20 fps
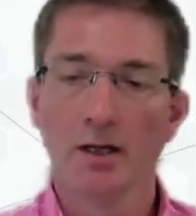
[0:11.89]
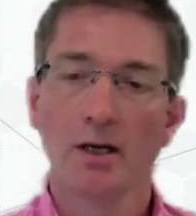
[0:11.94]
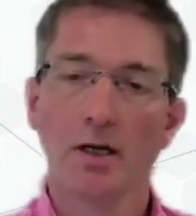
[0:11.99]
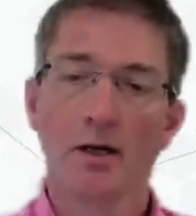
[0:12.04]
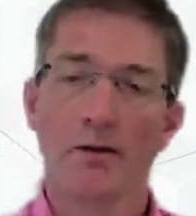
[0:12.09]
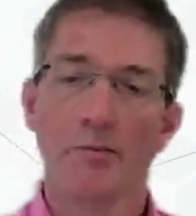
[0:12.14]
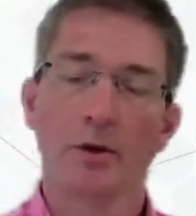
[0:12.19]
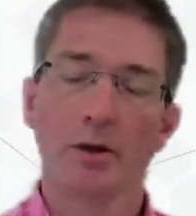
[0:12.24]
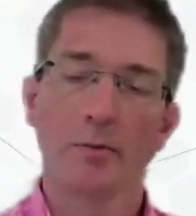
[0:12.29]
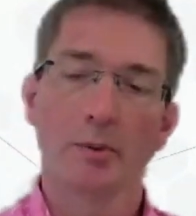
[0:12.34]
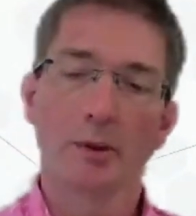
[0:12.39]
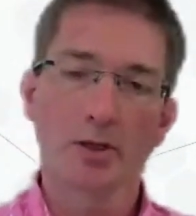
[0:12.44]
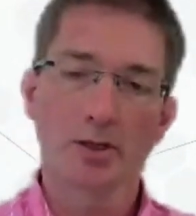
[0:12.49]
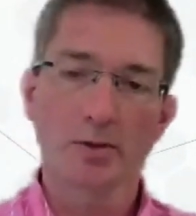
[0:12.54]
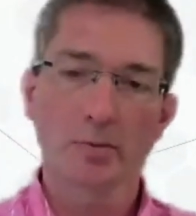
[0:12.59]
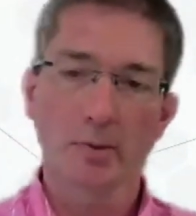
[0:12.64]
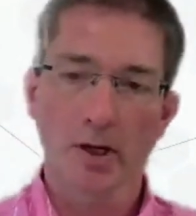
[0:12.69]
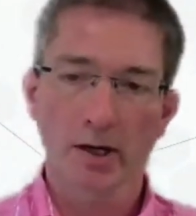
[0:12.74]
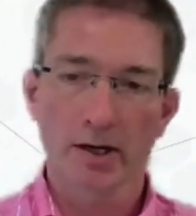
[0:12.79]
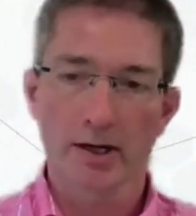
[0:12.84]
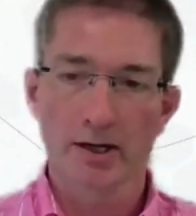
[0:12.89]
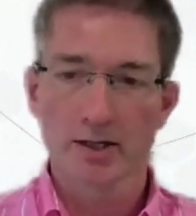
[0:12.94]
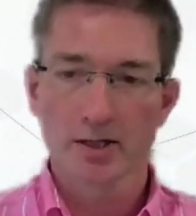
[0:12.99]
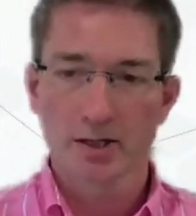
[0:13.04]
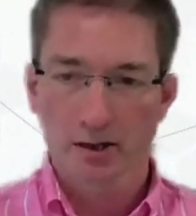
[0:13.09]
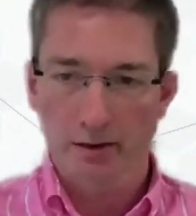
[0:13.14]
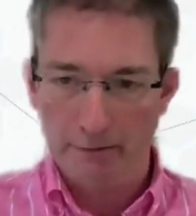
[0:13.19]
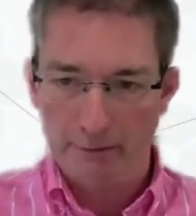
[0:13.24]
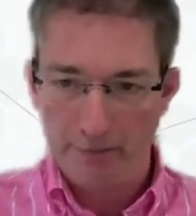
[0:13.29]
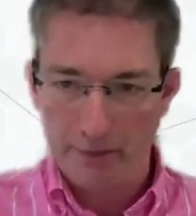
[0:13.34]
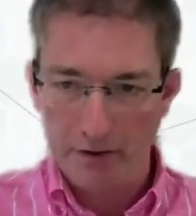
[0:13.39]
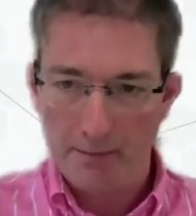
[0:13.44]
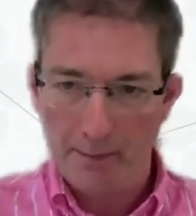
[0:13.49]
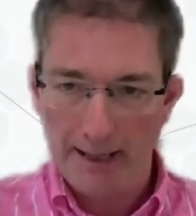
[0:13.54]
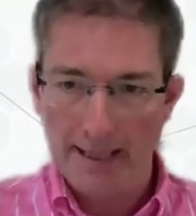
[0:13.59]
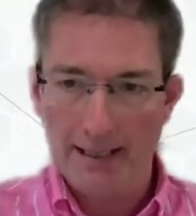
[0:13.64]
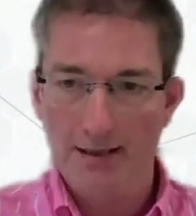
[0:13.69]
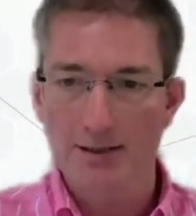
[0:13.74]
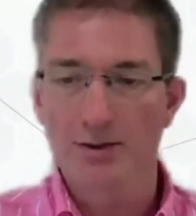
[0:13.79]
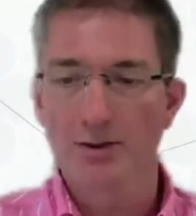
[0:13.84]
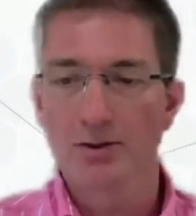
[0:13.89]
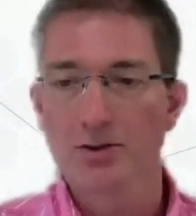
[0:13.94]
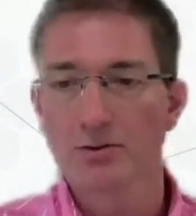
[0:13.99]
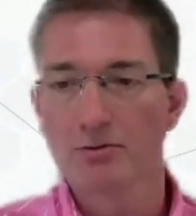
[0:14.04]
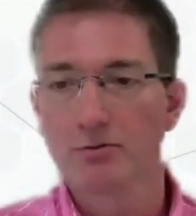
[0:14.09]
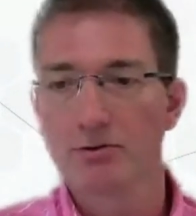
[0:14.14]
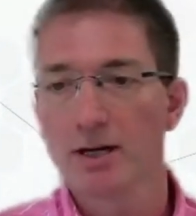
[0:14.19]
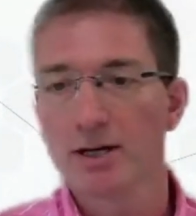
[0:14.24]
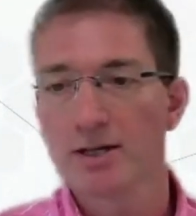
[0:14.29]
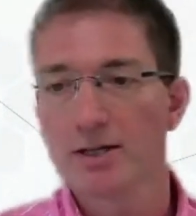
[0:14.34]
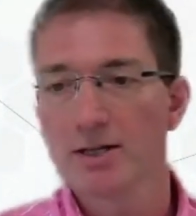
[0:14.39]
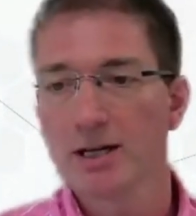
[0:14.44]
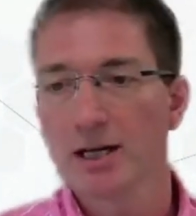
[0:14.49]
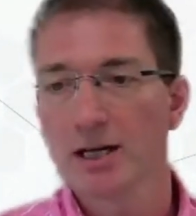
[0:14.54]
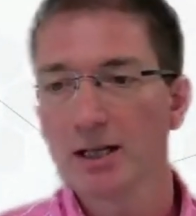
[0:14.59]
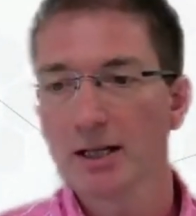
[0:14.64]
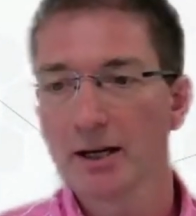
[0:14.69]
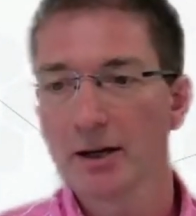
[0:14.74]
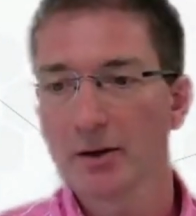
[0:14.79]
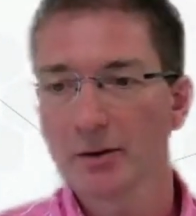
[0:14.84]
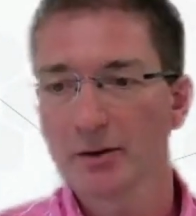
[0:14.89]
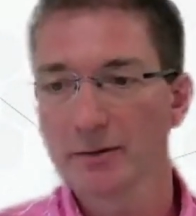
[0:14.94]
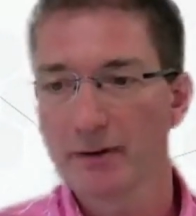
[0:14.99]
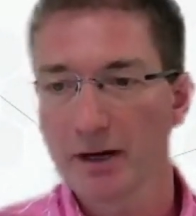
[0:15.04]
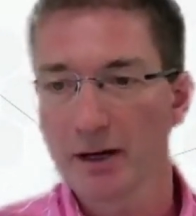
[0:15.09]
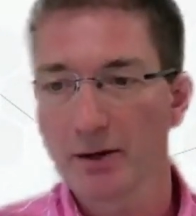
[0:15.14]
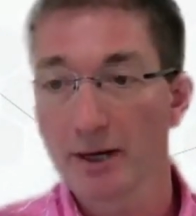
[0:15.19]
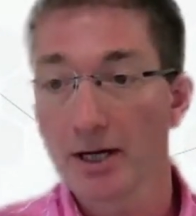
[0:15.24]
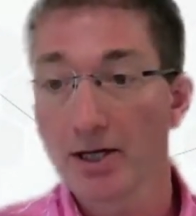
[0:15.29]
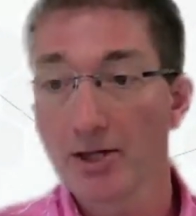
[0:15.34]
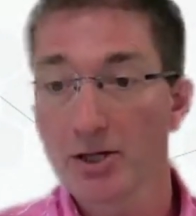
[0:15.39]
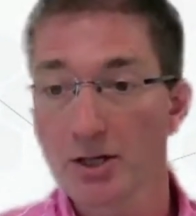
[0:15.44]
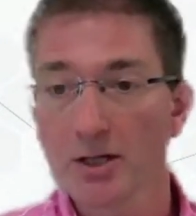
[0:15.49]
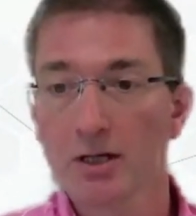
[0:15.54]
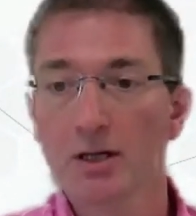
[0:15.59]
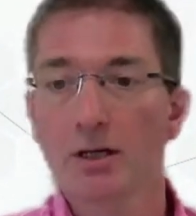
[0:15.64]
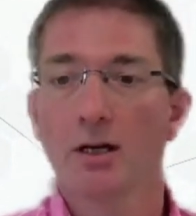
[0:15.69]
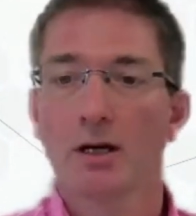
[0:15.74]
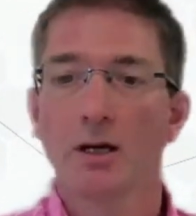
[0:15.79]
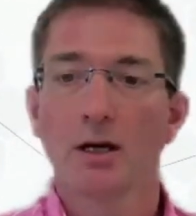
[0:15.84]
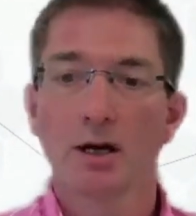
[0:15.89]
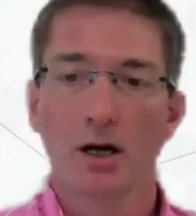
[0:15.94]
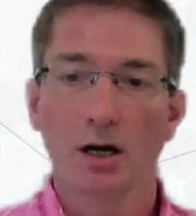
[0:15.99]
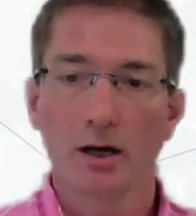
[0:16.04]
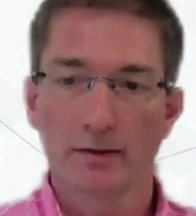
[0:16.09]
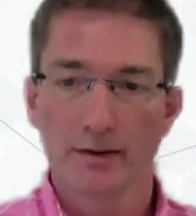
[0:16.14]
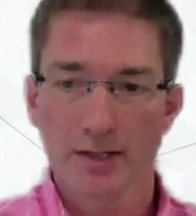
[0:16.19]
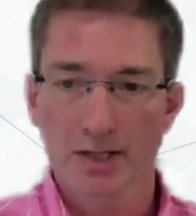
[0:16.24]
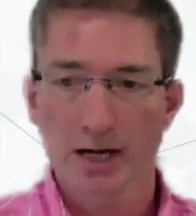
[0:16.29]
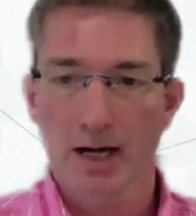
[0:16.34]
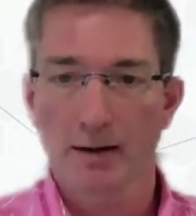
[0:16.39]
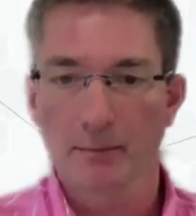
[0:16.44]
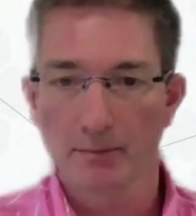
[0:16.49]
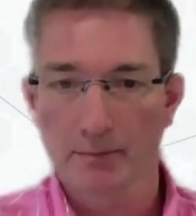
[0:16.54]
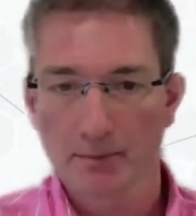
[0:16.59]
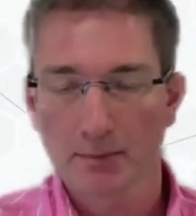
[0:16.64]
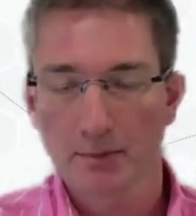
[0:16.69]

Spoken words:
But the bottom line is that the fundamentals of writing a clinical evaluation are the same.